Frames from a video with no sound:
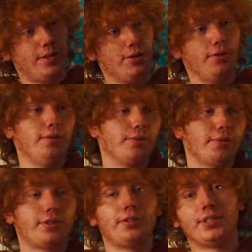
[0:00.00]
the
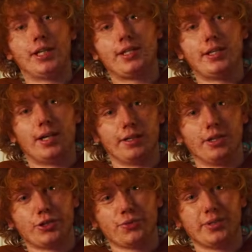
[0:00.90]
original Donkey Kong
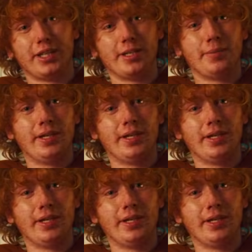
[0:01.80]
Country game,